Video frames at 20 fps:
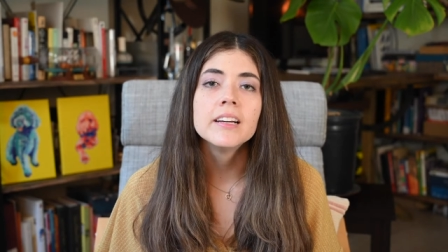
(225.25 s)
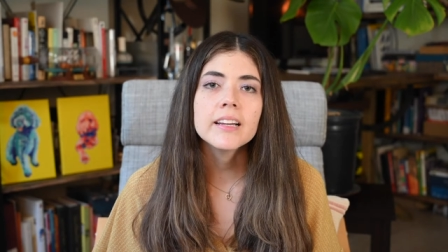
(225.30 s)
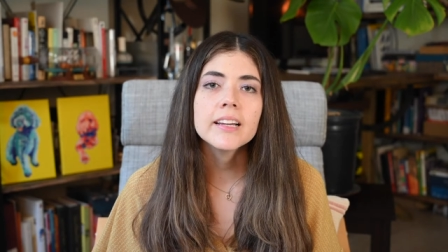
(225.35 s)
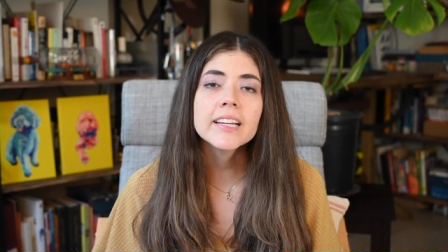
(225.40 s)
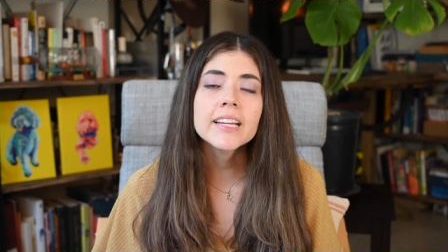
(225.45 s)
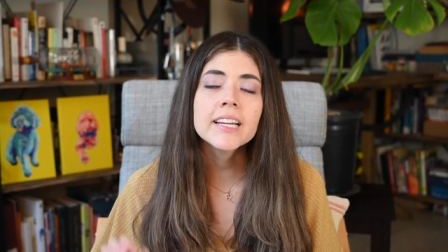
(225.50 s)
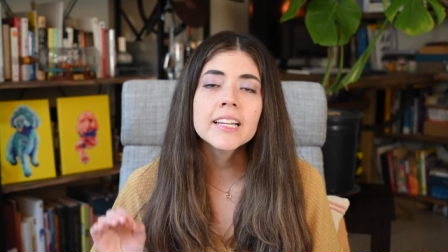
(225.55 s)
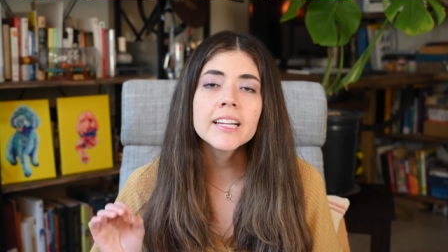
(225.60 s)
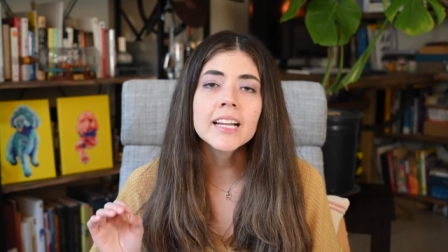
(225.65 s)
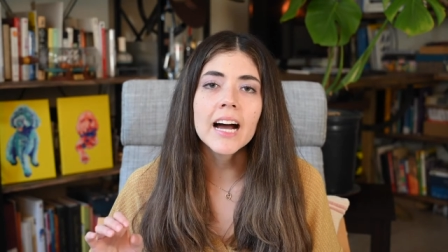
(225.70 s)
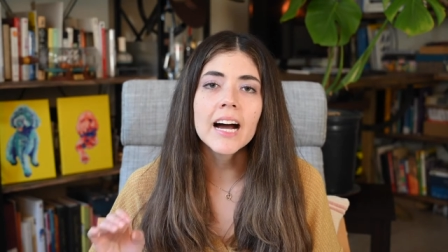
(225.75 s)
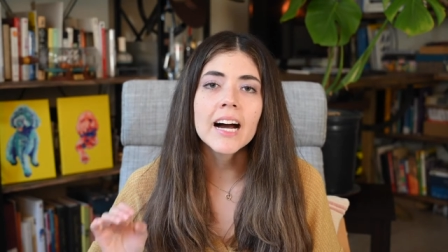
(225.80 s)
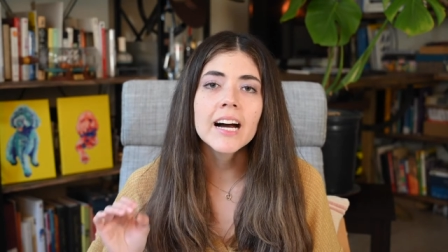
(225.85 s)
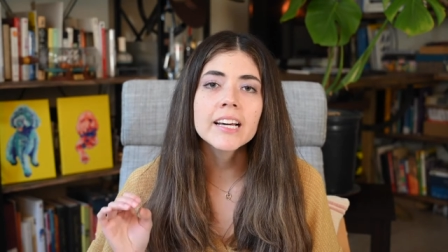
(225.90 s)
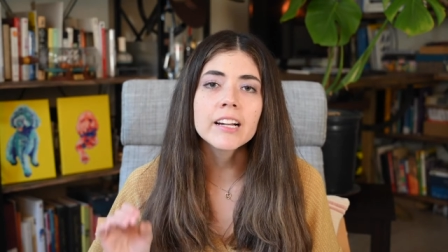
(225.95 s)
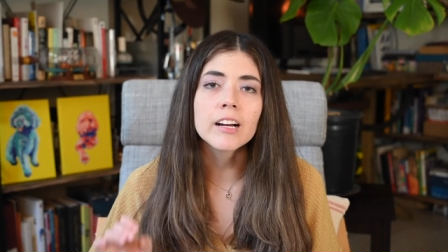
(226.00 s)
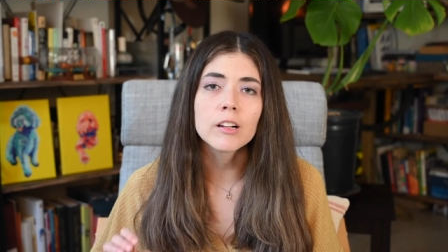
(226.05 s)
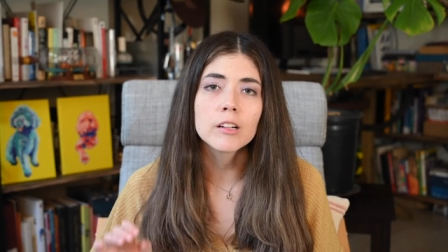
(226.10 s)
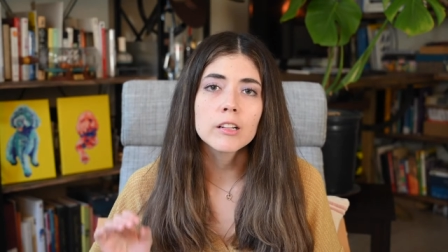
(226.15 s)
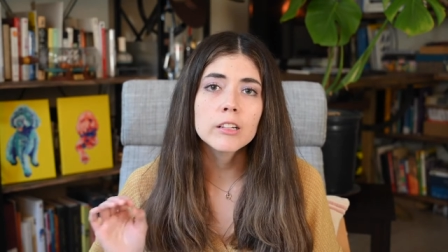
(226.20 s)
it can
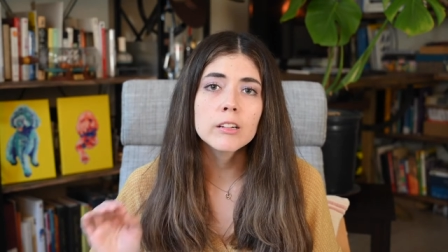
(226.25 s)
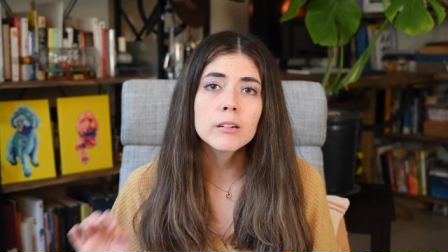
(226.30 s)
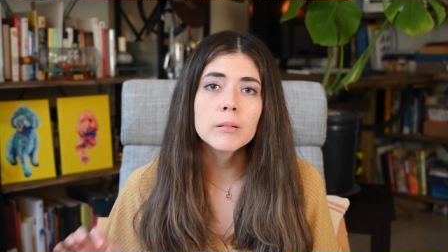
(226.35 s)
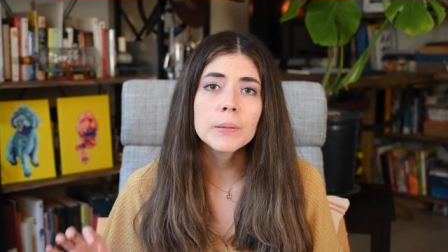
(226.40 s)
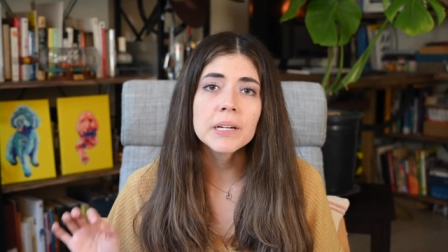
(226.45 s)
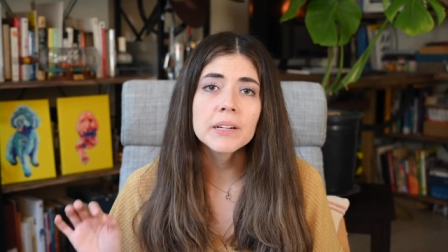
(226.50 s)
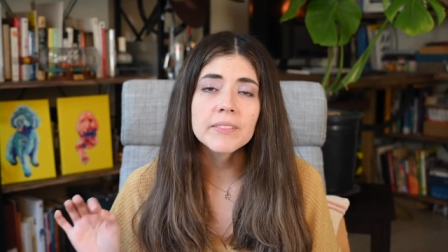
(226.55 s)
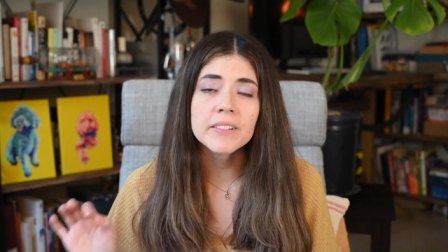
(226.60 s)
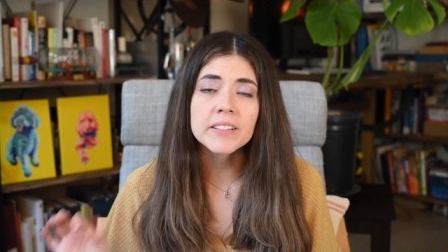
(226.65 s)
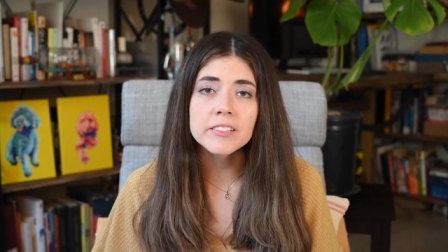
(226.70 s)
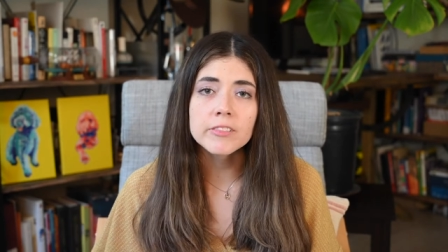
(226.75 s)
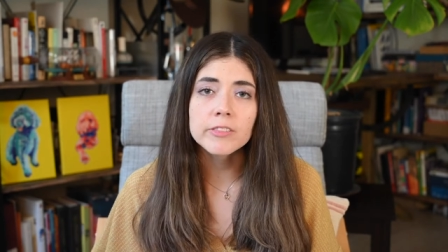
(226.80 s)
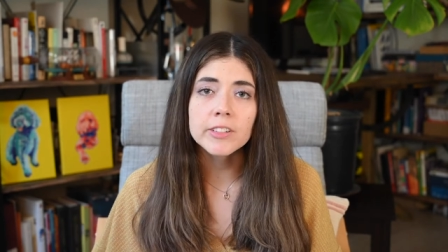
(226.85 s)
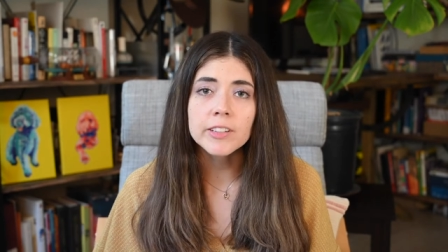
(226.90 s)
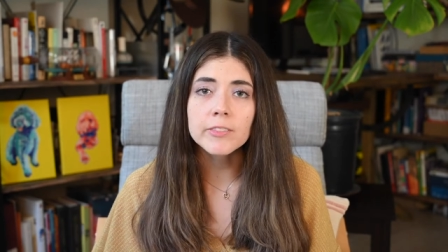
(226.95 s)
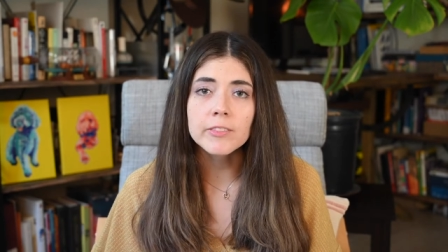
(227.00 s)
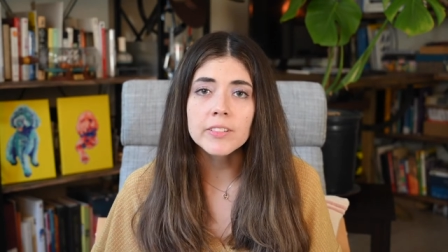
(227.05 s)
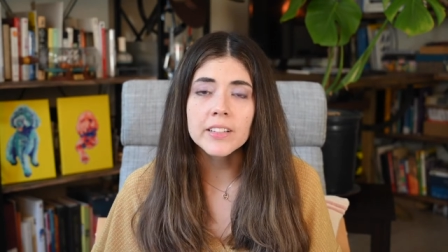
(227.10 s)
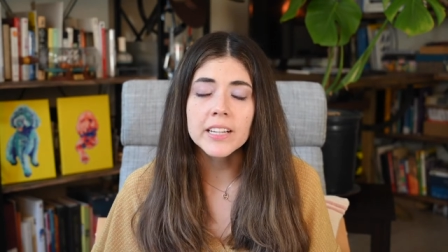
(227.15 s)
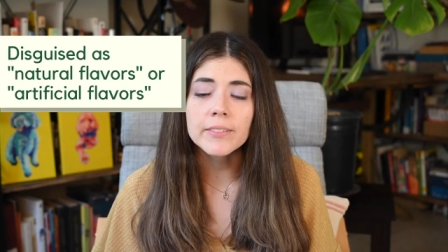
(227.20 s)
add a little bit of a
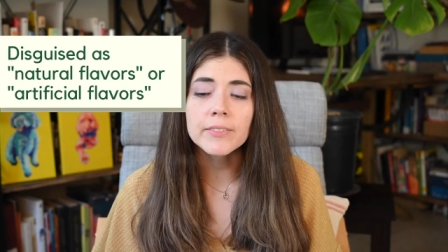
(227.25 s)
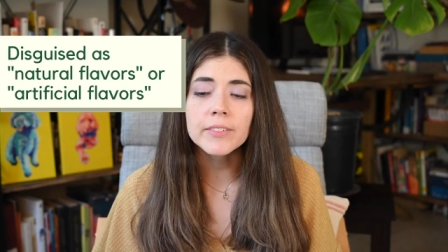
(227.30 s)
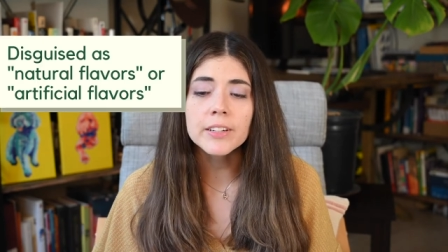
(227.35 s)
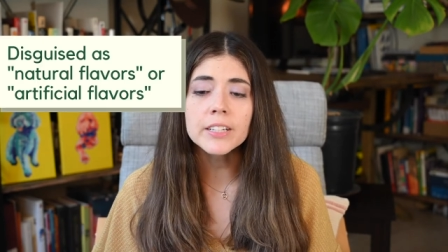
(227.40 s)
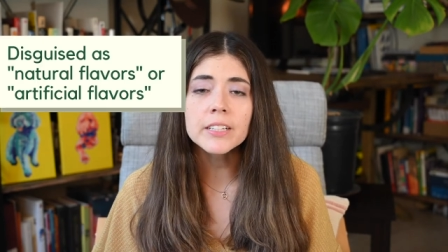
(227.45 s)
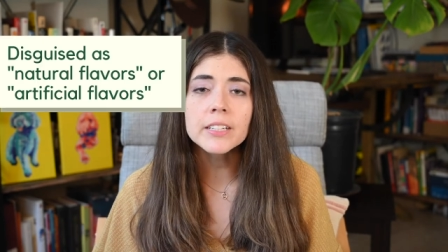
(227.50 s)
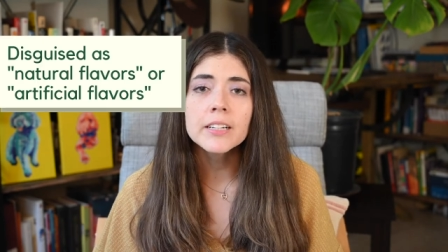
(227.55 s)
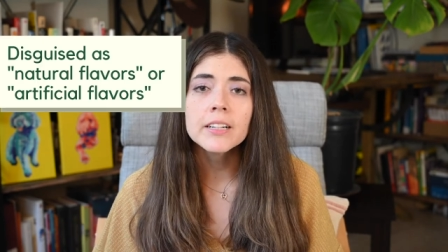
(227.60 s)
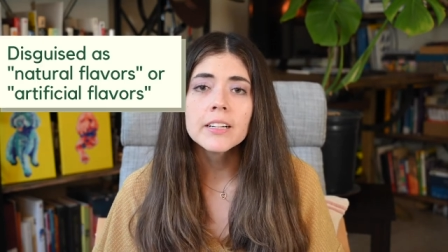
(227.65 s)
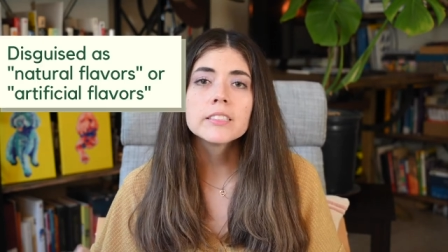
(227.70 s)
sweet flavor,